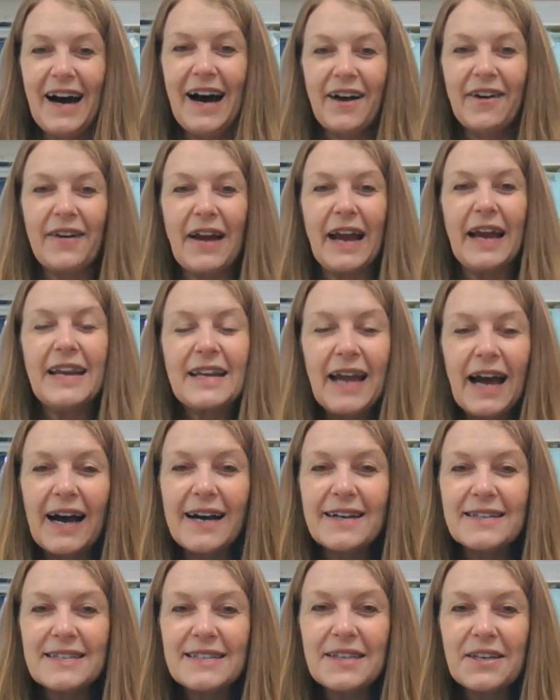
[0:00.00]
All right,
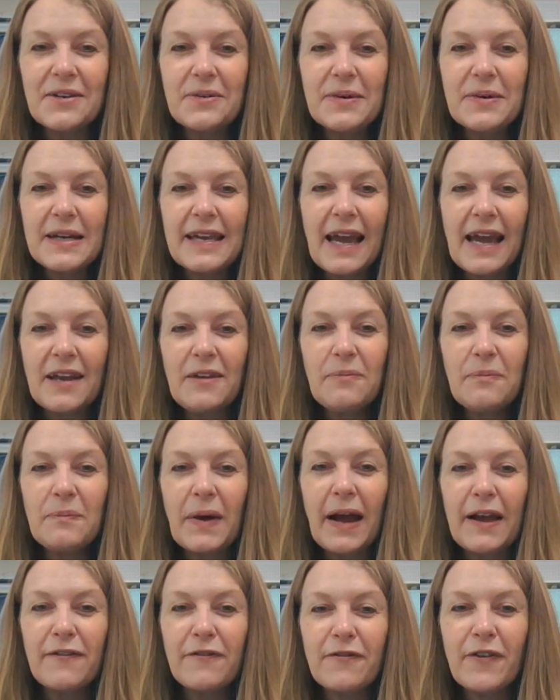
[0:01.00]
I'll see you again.
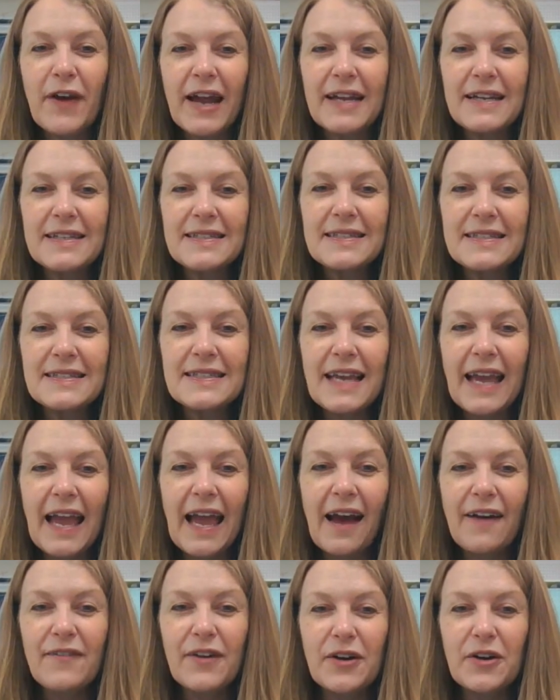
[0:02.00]
Bye, friends.
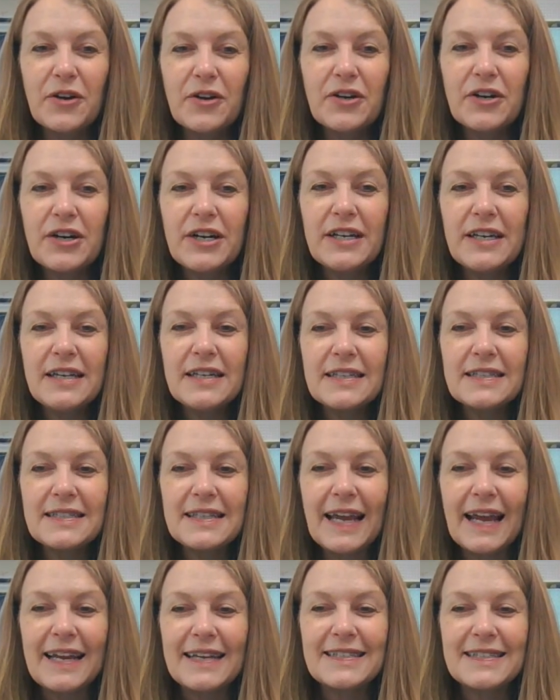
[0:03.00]
Have a good
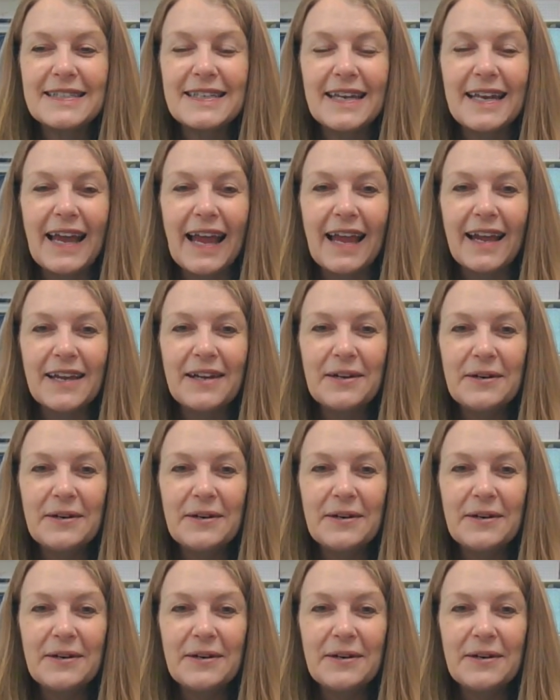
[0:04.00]
day today.